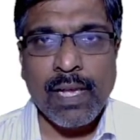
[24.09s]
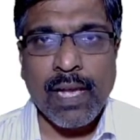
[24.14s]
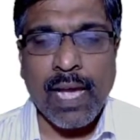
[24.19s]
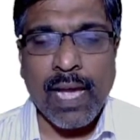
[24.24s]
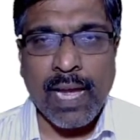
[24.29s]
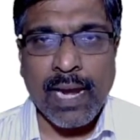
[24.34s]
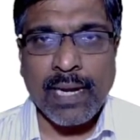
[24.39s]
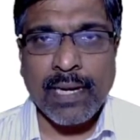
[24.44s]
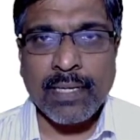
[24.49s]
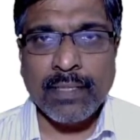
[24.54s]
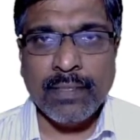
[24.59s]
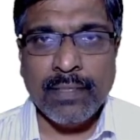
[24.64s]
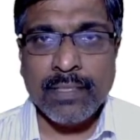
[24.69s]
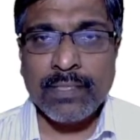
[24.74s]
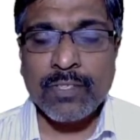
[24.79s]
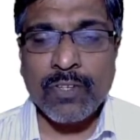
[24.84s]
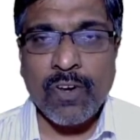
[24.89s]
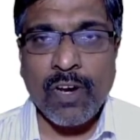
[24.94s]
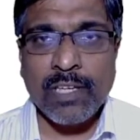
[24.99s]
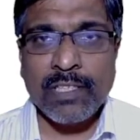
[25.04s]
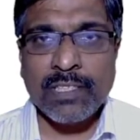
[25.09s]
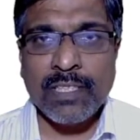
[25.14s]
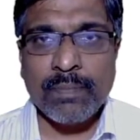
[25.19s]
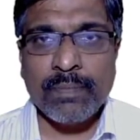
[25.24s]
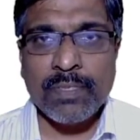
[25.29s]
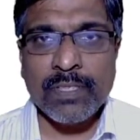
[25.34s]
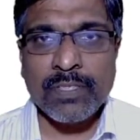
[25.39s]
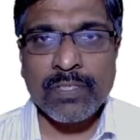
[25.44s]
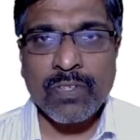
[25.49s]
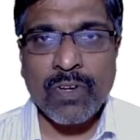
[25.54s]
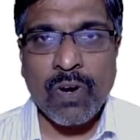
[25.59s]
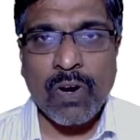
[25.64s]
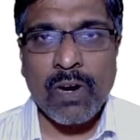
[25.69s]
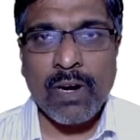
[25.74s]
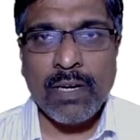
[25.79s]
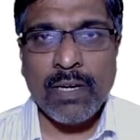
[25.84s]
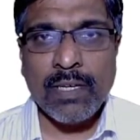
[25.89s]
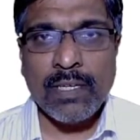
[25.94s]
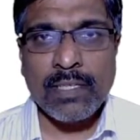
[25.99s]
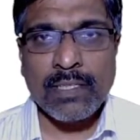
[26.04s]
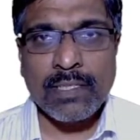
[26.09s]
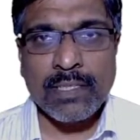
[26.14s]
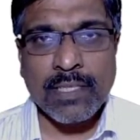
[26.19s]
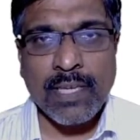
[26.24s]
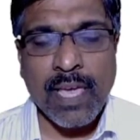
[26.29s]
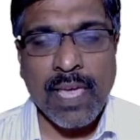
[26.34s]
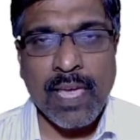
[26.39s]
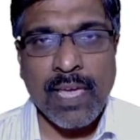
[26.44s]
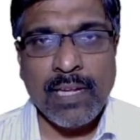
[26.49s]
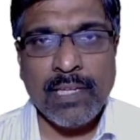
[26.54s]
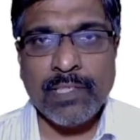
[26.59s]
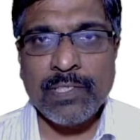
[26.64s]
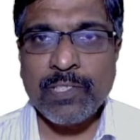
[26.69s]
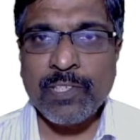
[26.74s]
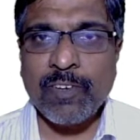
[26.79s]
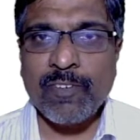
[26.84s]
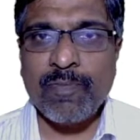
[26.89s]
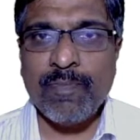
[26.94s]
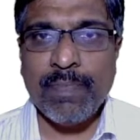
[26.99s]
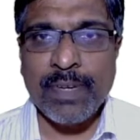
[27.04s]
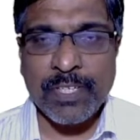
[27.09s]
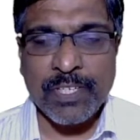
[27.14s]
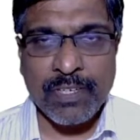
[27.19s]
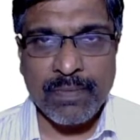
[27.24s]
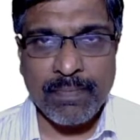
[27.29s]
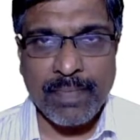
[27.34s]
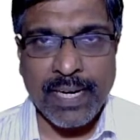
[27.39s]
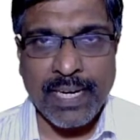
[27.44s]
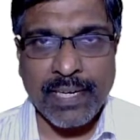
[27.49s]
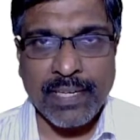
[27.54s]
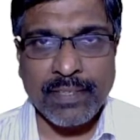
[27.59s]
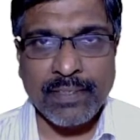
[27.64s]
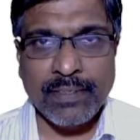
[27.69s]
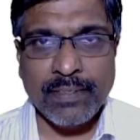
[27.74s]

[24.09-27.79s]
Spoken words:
And this concept is called scales of measurement.